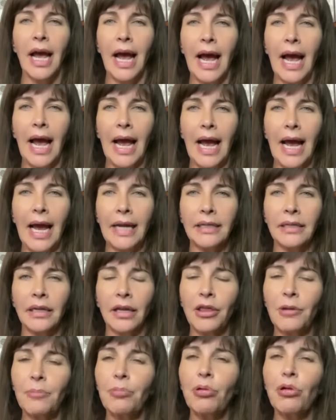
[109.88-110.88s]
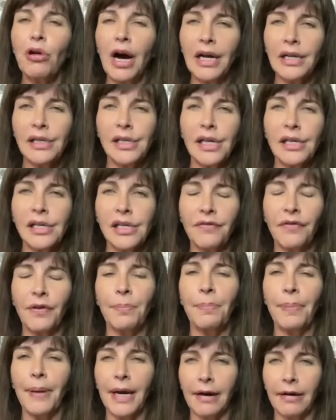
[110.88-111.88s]
And the process of
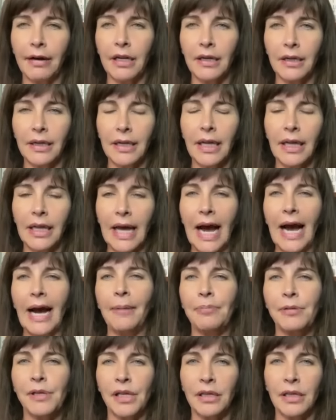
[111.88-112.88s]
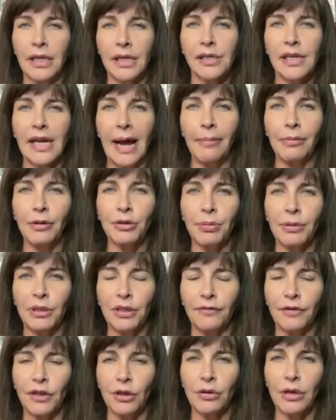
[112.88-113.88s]
imperial collapse and the establishment
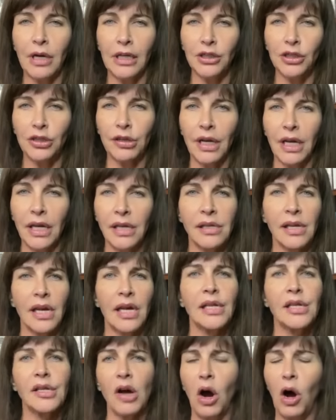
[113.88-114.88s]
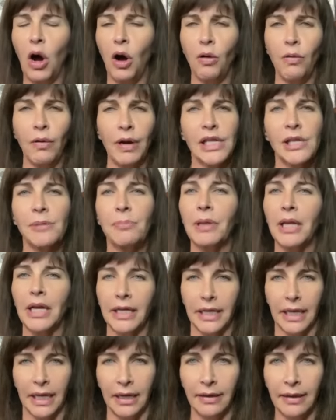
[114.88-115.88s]
of new countries is always
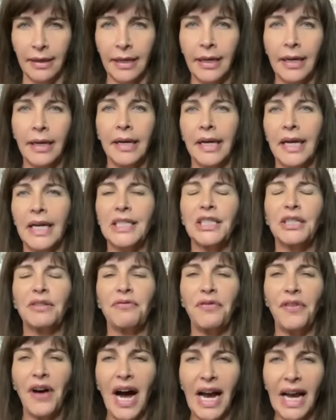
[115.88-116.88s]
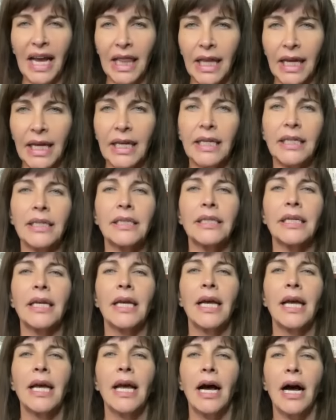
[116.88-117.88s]
bloody. It's violent.
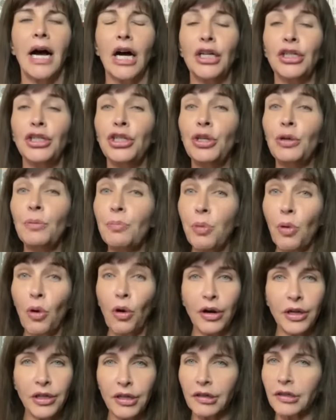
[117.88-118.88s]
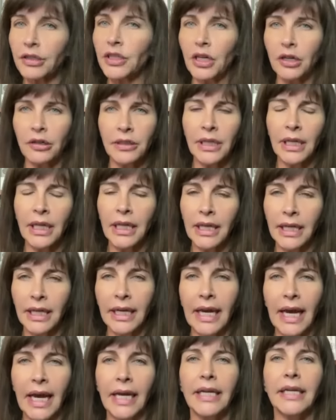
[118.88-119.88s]
New borders are
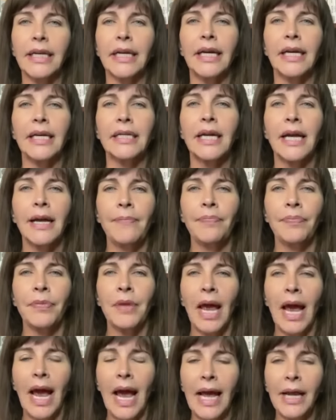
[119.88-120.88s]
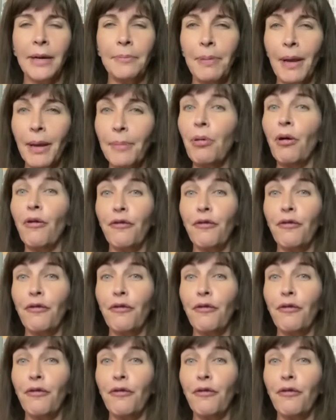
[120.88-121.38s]
delineated, and people